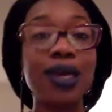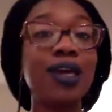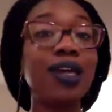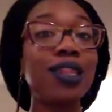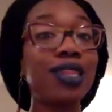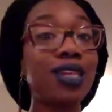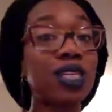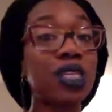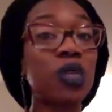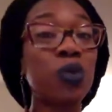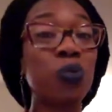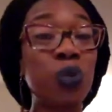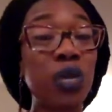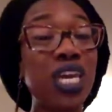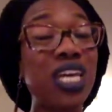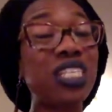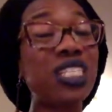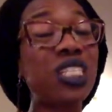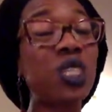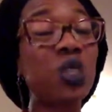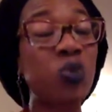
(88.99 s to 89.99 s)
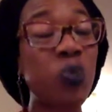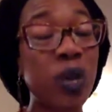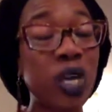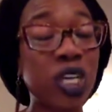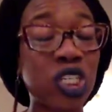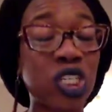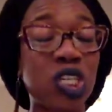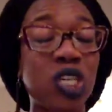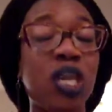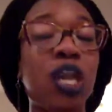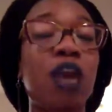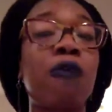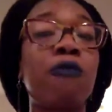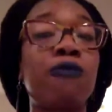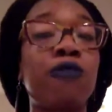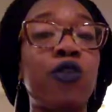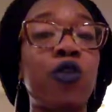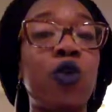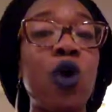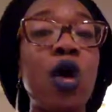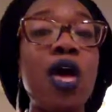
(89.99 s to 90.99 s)
This could be especially
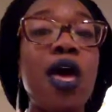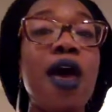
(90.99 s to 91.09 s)
helpful